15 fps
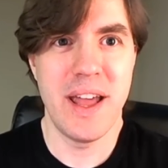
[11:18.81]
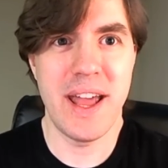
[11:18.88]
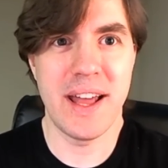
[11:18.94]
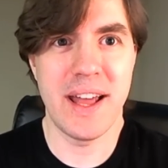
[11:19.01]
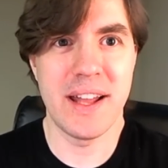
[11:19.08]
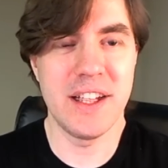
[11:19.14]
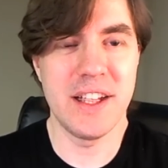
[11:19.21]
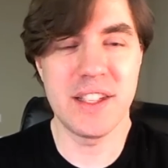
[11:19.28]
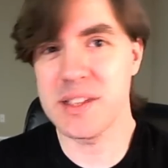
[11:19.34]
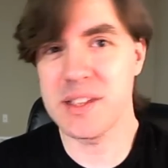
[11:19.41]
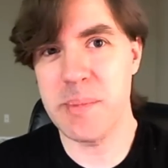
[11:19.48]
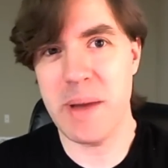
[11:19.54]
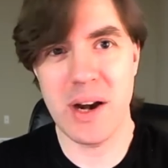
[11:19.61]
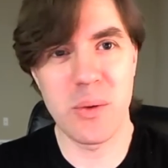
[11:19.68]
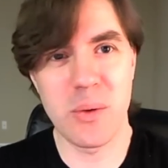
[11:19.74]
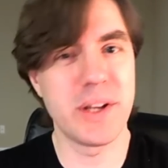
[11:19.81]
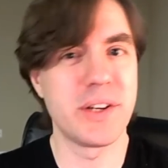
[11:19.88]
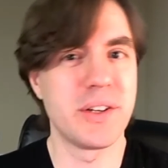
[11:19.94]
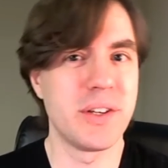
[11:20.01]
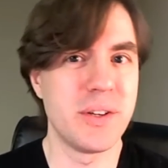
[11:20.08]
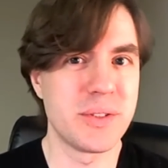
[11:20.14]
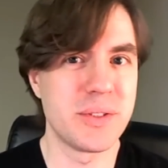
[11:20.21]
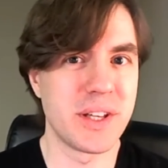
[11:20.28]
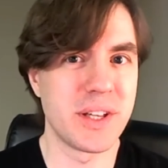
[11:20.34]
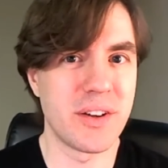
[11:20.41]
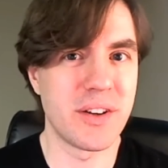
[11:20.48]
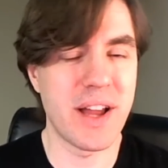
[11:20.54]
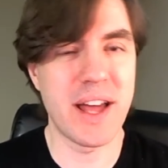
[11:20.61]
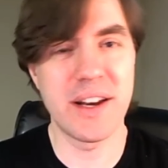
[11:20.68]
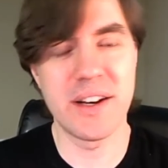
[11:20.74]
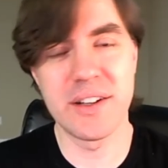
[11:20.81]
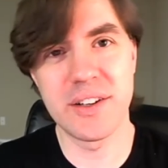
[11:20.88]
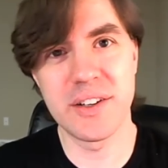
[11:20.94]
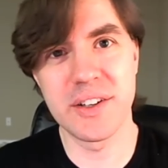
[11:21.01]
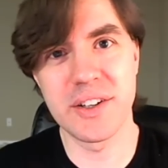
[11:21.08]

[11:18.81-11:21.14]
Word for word: and it doesn't matter what you're using, your editor,